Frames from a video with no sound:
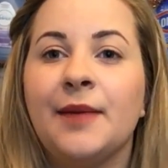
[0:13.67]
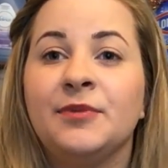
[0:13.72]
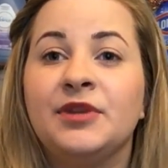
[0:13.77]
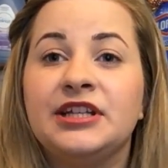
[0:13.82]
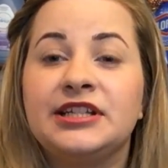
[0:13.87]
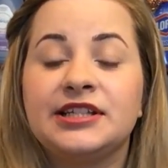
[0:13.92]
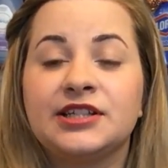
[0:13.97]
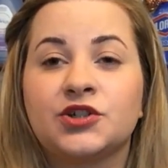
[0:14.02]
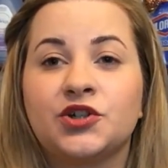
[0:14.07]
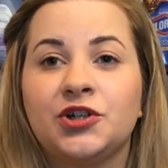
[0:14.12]

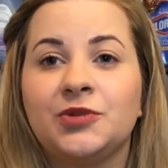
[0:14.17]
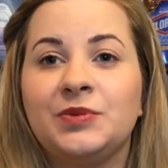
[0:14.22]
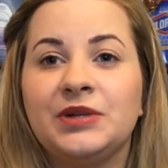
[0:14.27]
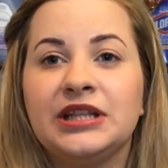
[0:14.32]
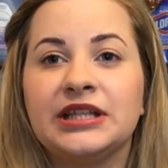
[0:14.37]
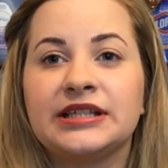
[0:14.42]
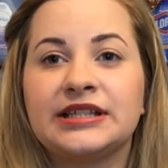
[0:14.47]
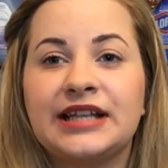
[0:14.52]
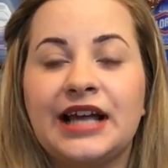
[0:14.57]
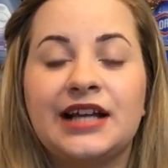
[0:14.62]
This is going to
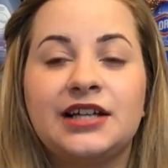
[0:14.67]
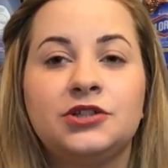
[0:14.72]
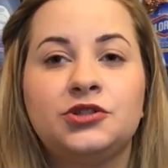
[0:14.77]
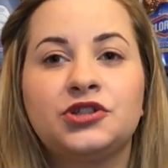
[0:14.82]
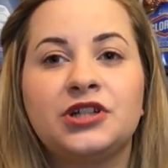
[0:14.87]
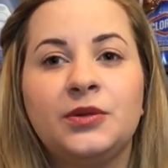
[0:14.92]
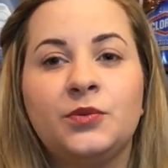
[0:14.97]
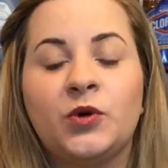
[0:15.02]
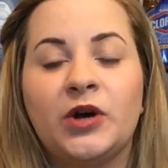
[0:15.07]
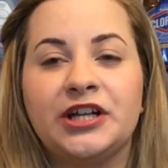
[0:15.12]
be the second
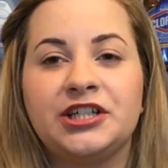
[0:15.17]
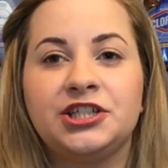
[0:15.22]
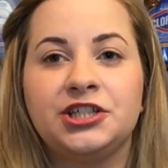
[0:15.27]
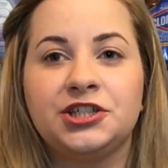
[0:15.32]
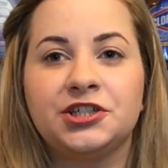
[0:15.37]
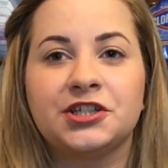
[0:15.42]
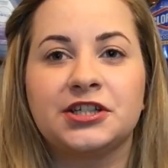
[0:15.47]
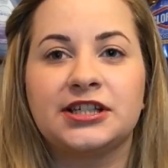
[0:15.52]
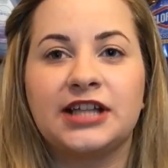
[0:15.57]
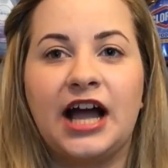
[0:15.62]
trip where she
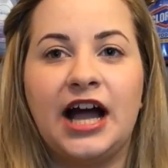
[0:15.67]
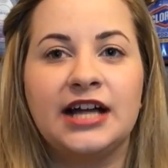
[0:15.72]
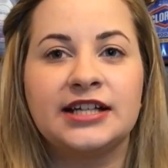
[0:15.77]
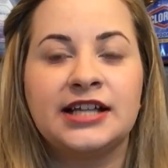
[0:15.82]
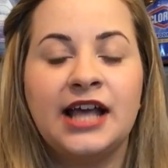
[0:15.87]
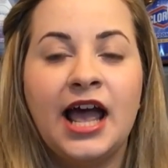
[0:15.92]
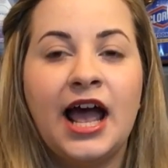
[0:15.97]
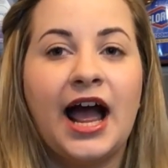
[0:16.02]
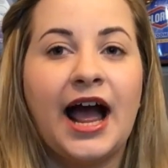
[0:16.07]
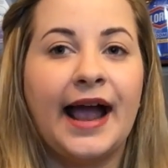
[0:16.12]
does
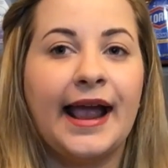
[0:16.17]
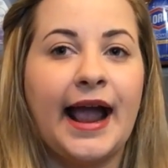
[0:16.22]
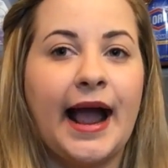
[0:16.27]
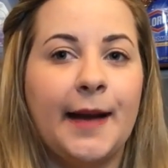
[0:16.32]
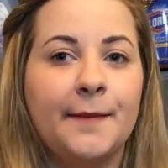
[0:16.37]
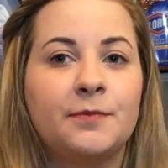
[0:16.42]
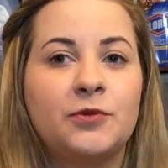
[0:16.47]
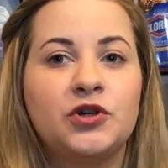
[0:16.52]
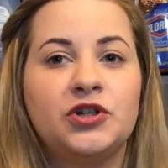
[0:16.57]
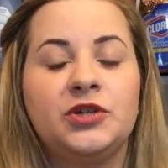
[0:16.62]
that. I
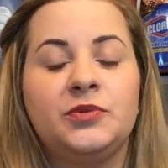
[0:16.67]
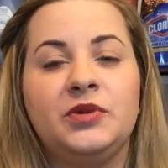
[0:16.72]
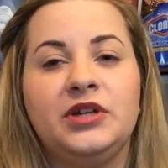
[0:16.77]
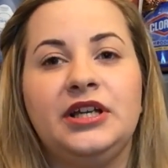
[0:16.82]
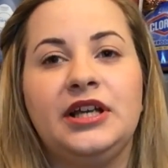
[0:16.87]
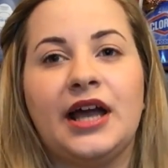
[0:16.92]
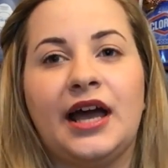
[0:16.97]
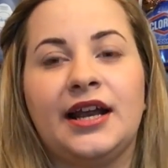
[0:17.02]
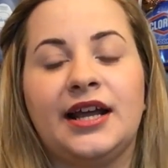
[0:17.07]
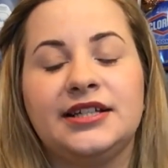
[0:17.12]
am going to
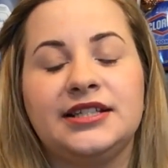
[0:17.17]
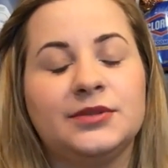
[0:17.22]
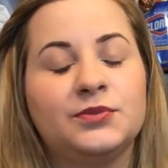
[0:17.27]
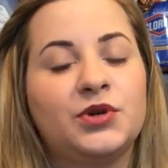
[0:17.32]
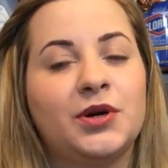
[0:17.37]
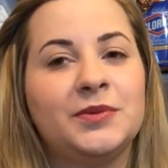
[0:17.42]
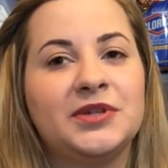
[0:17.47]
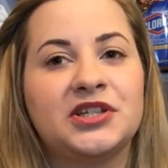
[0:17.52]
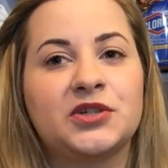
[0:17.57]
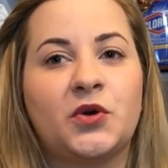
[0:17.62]
be, and I did
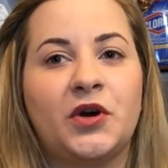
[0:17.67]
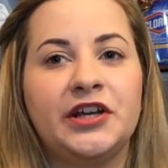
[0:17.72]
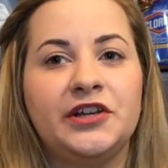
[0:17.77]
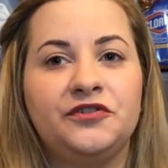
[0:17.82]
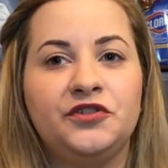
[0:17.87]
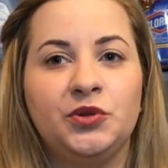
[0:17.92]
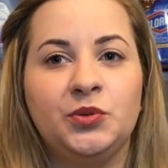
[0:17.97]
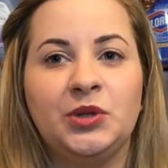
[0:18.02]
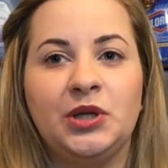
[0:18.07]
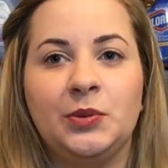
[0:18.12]
promise quite
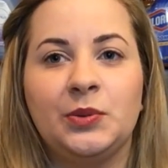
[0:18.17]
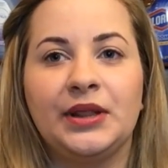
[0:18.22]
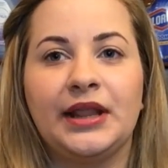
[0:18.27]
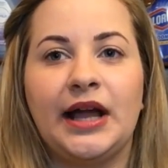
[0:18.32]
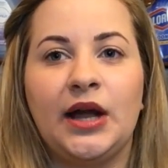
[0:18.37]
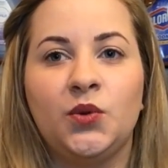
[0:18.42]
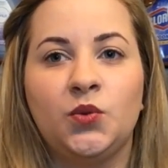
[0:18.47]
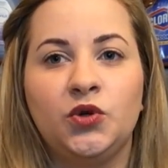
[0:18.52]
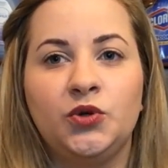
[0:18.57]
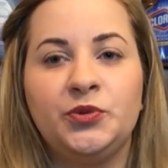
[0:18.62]
a few
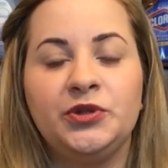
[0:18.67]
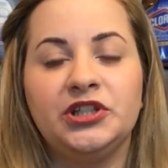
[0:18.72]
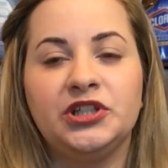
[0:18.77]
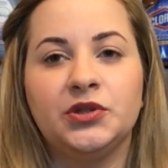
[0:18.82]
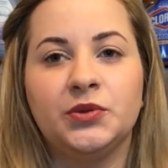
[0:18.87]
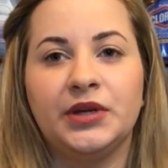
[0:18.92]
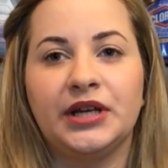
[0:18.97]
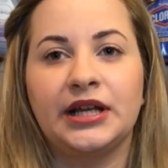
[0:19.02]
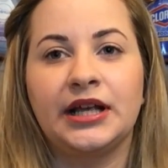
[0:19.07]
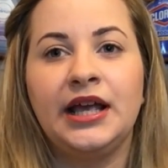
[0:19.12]
people I would be
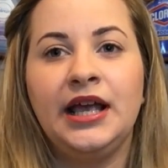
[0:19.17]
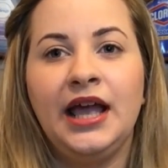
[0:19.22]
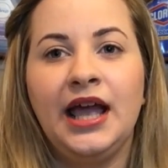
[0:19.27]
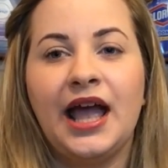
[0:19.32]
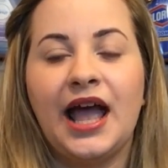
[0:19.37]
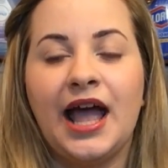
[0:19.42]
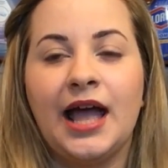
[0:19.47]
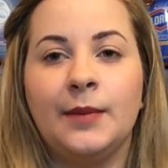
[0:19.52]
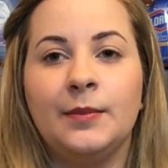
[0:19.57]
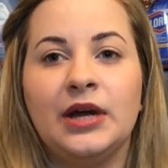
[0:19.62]
doing
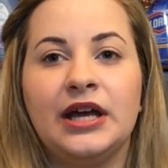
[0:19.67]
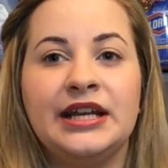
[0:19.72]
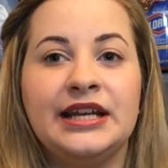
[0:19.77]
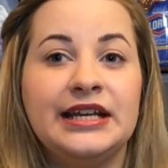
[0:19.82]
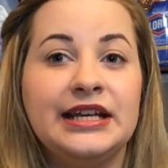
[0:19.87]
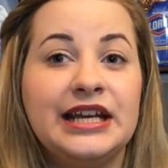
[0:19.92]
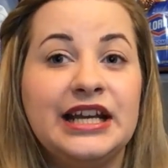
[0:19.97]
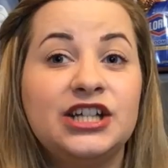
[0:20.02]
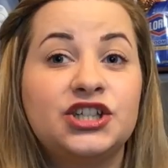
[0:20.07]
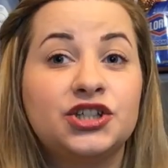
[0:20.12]
an
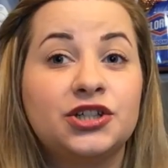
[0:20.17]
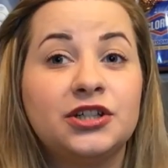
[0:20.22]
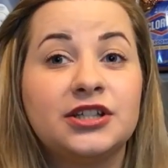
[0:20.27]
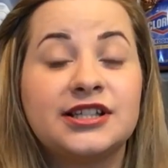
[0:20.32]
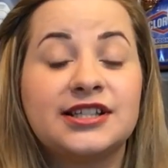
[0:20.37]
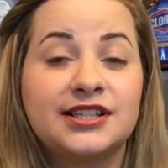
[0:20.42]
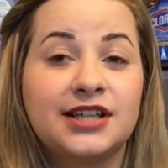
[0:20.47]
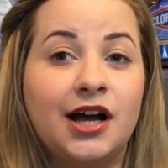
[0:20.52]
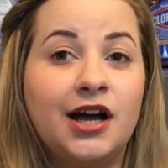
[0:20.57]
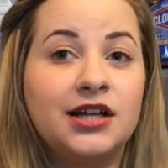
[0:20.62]
initial
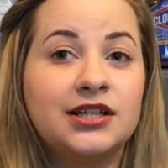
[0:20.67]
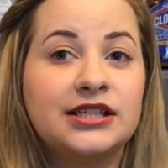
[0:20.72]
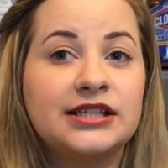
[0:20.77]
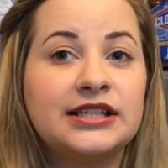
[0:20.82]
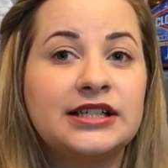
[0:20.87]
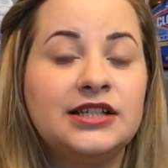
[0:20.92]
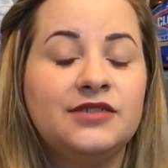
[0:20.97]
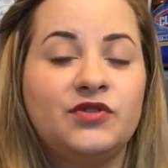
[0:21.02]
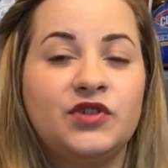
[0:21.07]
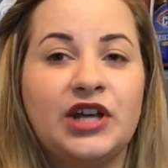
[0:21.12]
start to
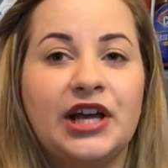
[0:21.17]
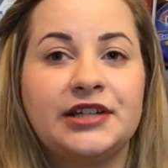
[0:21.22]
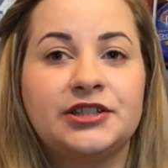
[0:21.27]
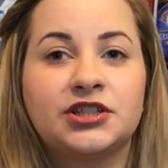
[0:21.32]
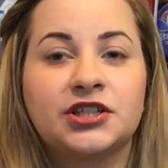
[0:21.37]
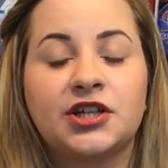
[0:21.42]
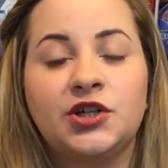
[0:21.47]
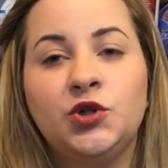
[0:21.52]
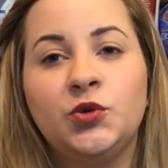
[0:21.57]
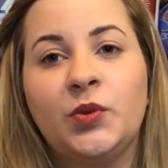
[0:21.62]

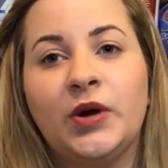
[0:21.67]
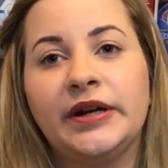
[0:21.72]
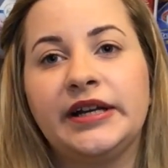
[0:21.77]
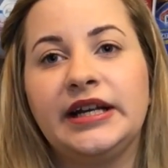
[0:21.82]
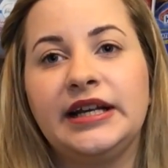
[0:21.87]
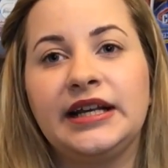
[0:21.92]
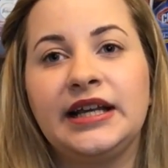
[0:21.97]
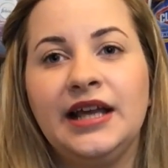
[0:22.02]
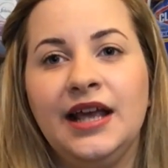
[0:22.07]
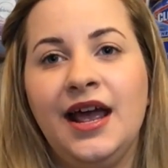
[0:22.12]
CVS
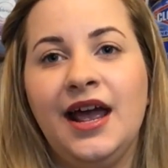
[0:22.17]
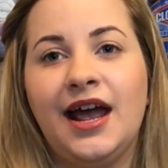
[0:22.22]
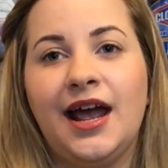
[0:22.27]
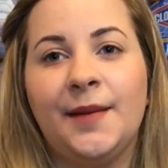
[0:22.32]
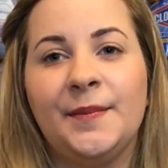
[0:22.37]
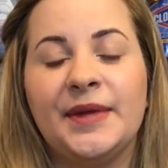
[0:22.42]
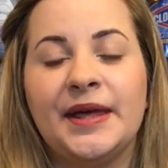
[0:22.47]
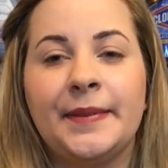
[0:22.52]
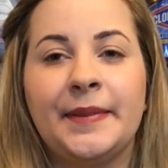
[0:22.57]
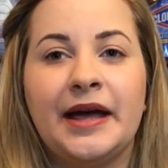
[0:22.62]
couponing,
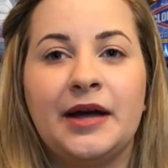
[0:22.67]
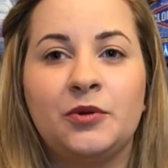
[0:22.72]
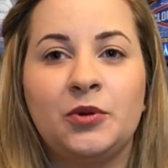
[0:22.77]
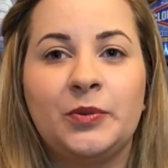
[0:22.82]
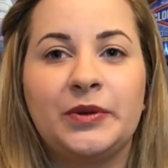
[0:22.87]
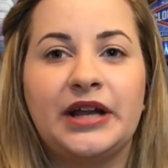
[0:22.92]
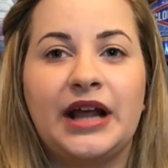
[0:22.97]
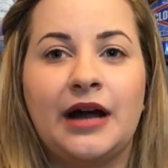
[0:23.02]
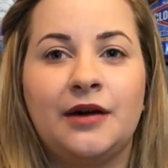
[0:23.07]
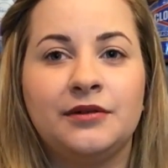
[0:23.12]
and that
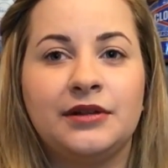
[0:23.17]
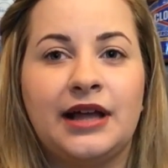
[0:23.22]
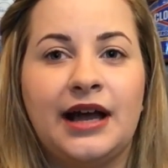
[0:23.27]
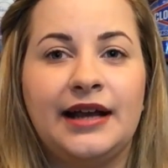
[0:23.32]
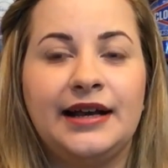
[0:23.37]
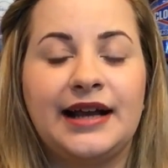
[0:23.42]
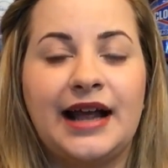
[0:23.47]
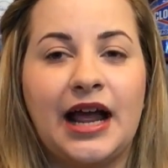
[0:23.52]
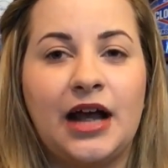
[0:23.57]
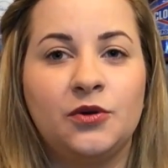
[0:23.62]
will be
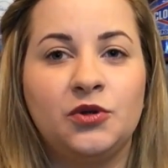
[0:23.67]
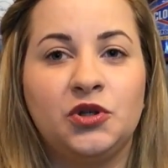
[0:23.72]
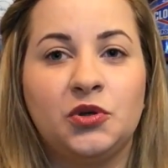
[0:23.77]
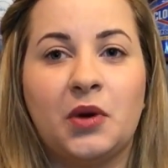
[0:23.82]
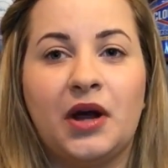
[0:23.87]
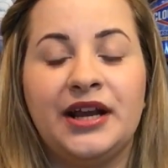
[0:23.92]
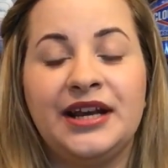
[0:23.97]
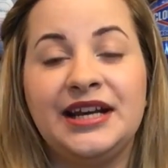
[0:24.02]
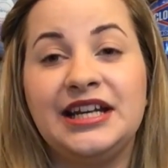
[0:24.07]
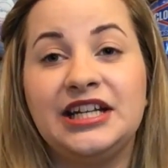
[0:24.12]
outlining how
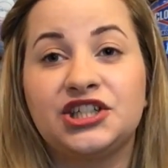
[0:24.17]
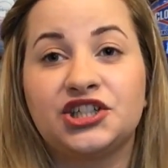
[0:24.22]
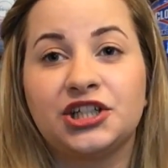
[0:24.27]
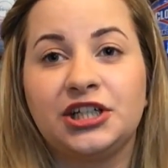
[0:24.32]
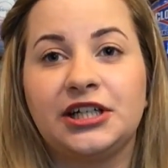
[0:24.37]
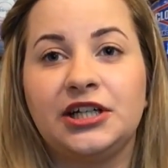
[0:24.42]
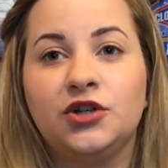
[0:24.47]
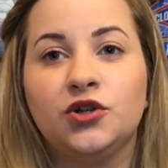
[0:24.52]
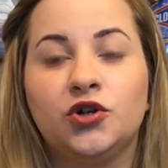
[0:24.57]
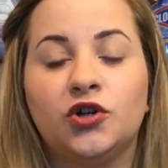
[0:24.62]
you
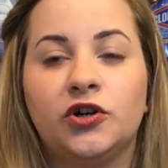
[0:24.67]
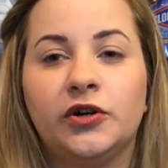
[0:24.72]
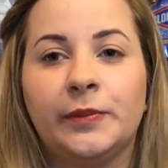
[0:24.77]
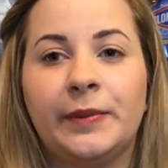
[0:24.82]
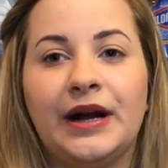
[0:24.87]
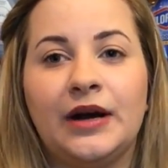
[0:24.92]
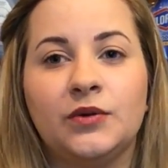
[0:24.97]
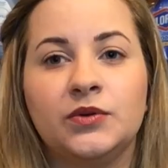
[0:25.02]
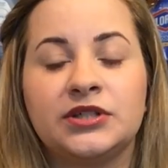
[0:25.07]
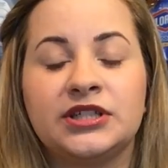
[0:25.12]
initially go
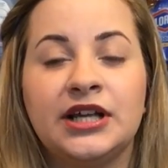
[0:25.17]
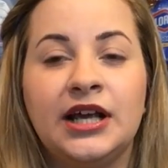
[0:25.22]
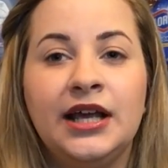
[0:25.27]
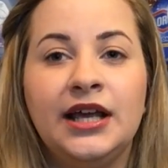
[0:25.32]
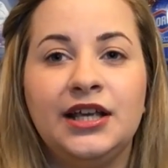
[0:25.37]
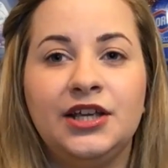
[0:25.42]
about,